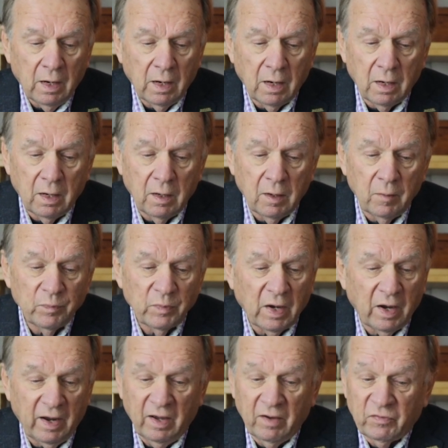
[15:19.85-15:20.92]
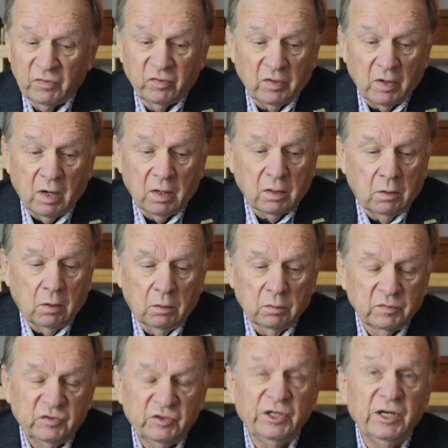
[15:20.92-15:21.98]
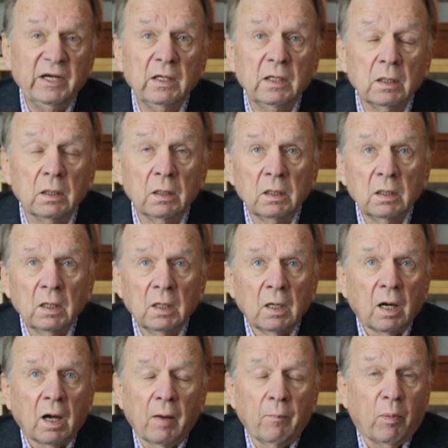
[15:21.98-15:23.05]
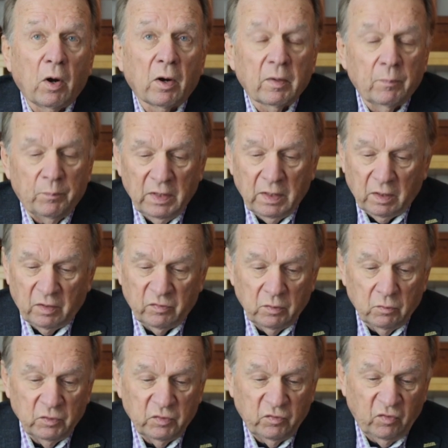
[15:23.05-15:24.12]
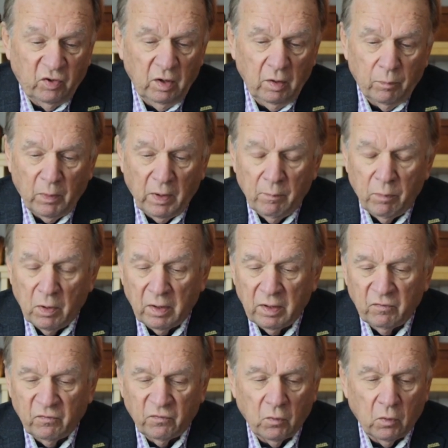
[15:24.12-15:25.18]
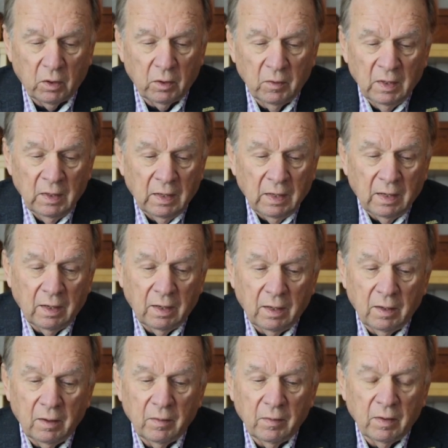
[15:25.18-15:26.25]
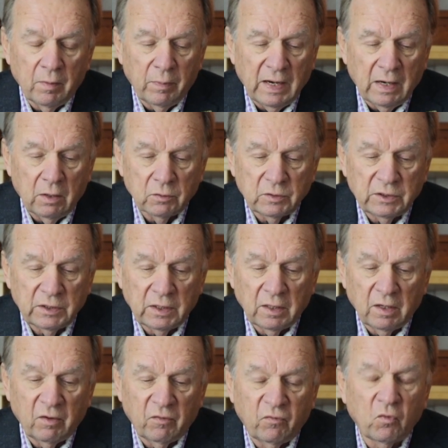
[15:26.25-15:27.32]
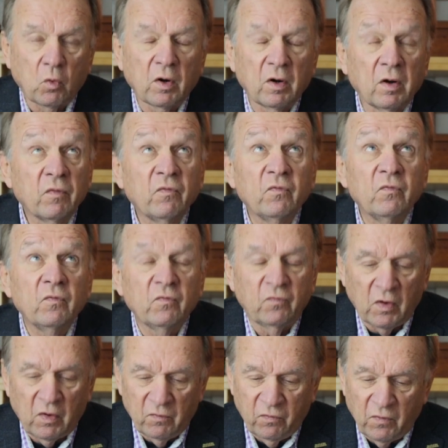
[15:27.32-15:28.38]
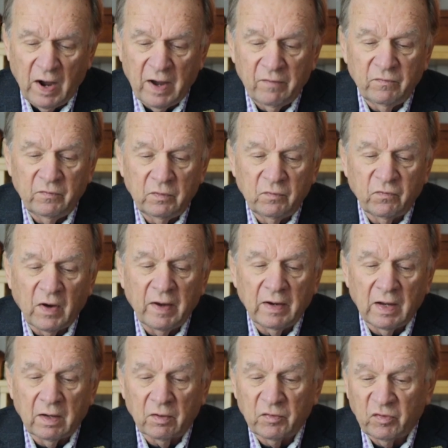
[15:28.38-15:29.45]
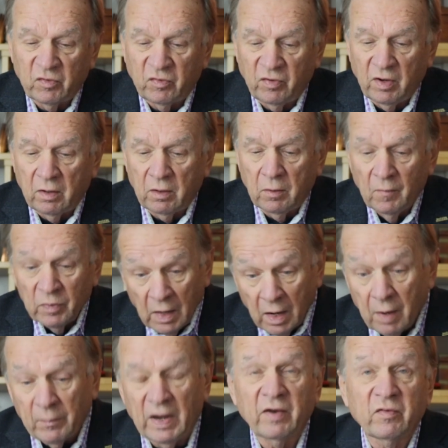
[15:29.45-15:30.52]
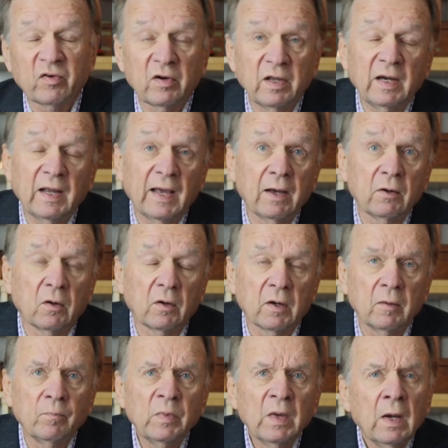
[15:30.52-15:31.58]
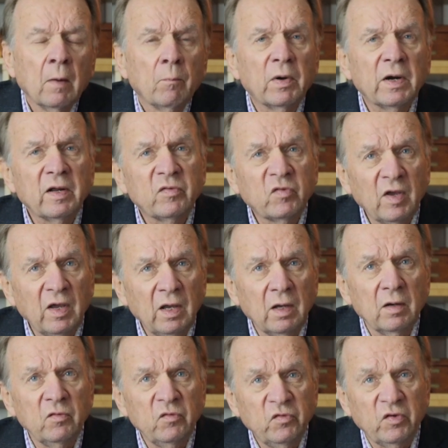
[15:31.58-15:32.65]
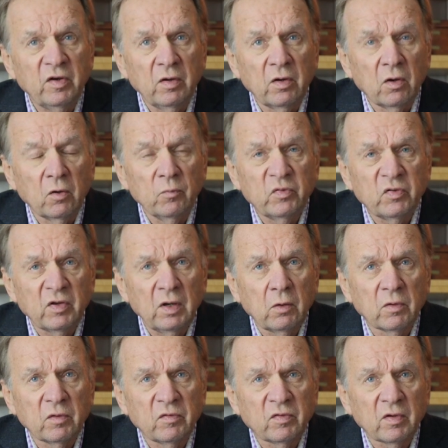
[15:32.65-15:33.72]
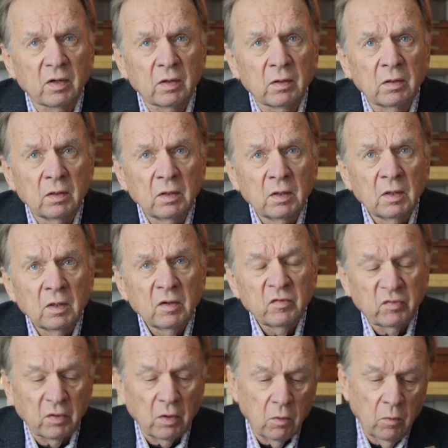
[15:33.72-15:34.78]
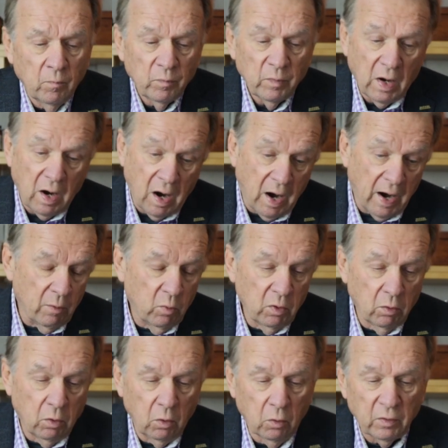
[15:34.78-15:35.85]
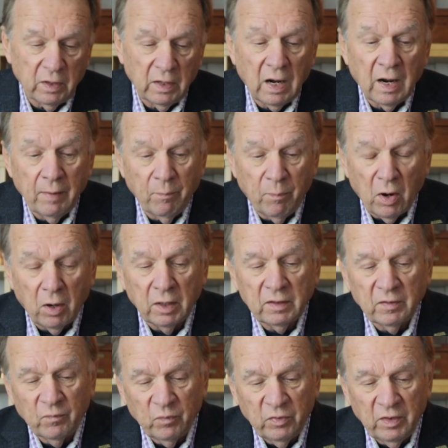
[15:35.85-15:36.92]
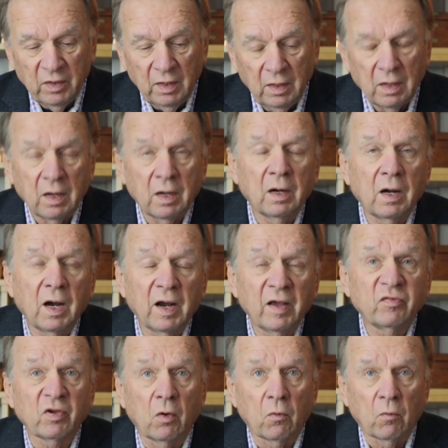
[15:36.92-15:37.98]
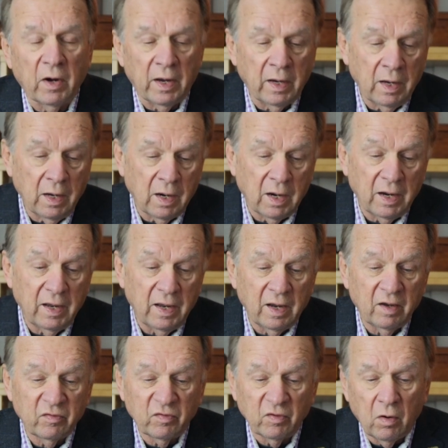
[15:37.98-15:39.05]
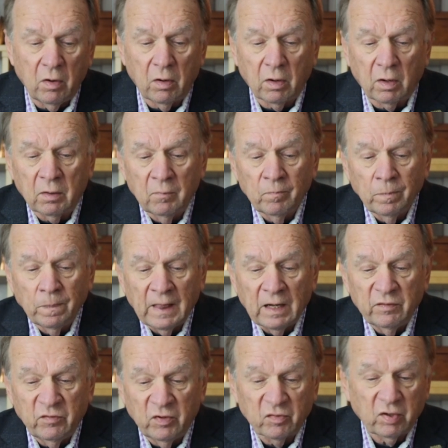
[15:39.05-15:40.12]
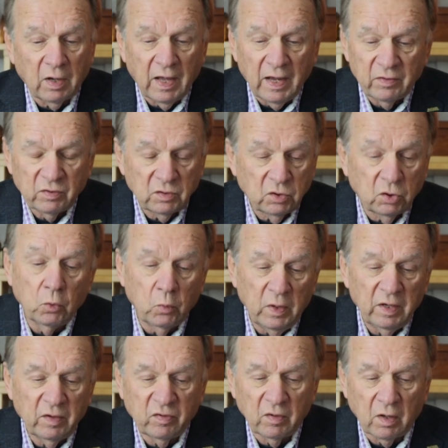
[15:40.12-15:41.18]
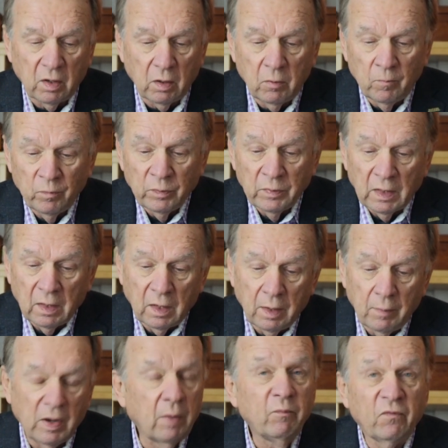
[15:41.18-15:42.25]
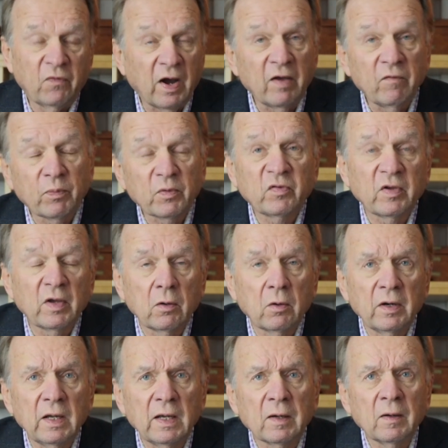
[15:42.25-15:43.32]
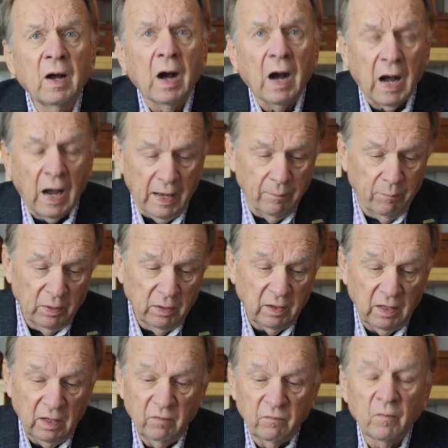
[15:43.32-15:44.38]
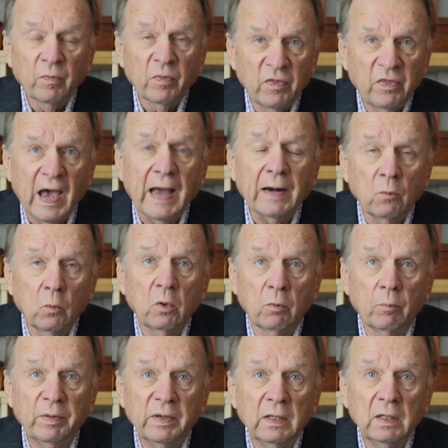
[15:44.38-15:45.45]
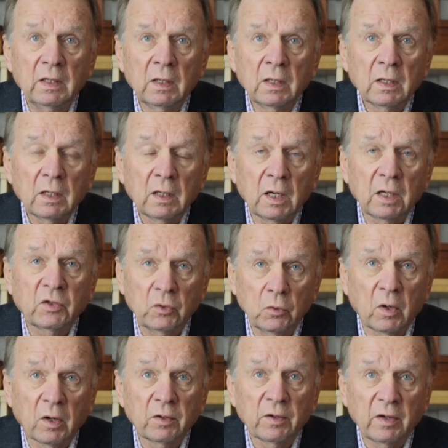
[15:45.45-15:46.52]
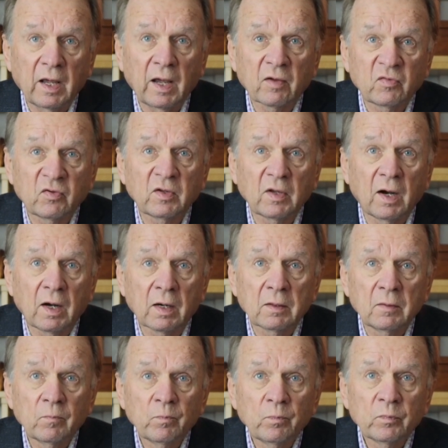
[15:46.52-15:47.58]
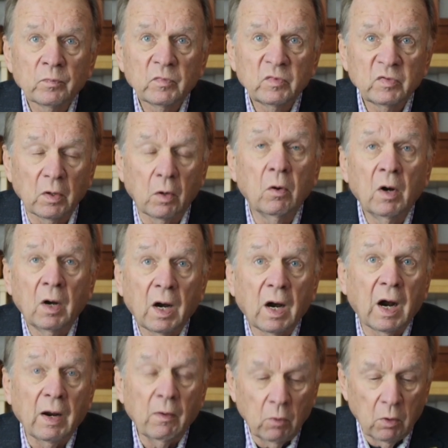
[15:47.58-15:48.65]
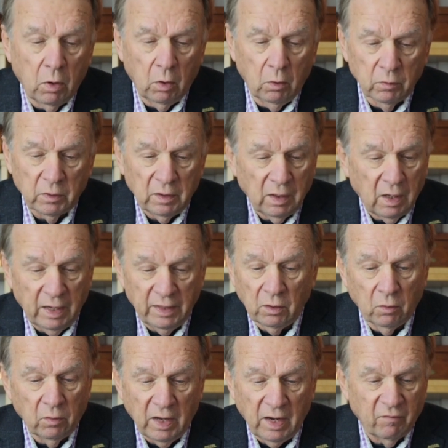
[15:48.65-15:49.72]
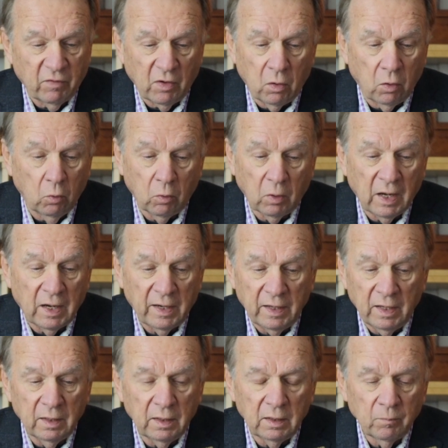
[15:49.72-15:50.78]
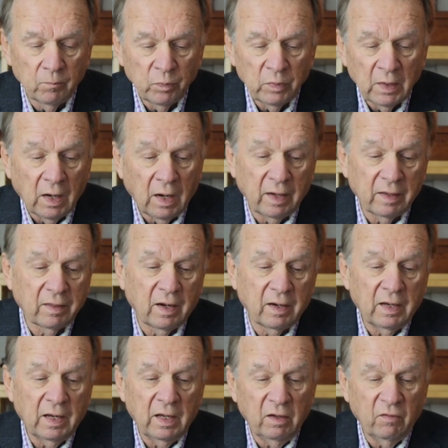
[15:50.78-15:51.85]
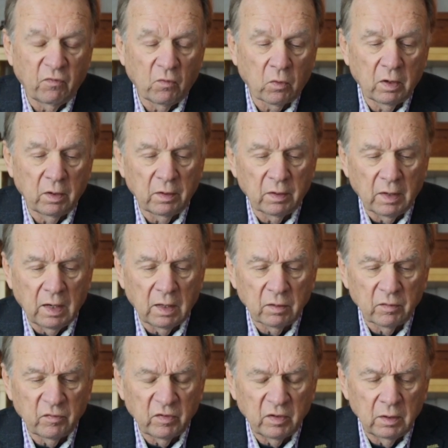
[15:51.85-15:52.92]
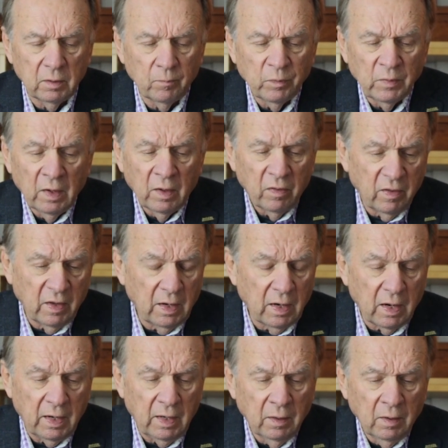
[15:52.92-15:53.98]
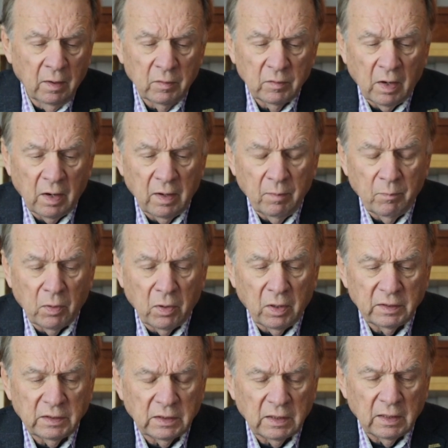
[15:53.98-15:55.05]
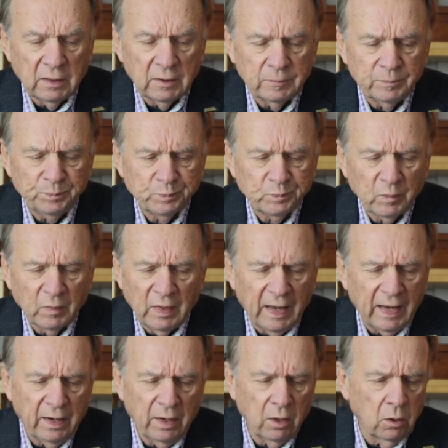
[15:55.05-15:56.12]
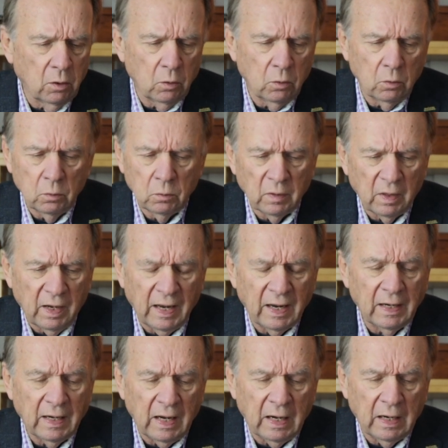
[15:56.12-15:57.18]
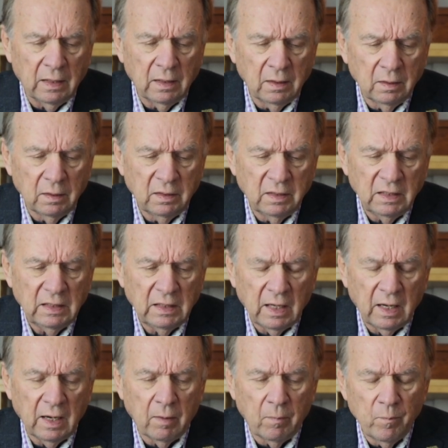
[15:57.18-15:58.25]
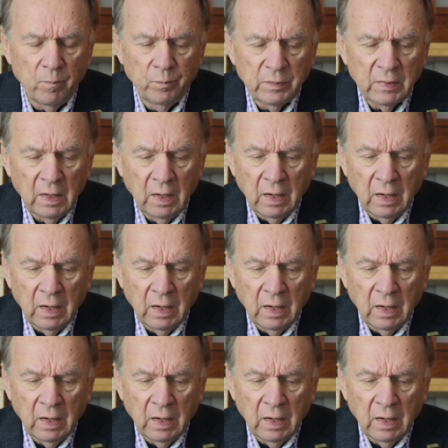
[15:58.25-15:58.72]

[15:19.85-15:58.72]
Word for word: Um, I have a stock called Gene. I bought it because it was cheap. I bought it for uh, about uh, for a f five five dollars a share. I'm actually down on it, but it's in genome sequencing, so I will hold it. I bought the uh, IsoRay, I S R, just last two weeks ago. I'm up five percent on it. I believe that will be a two hundred X stock. So I will hold it. I don't have a whole lot in it. I got eight thousand four hundred dollars in it. Then I, I bought um, Nano N N D M.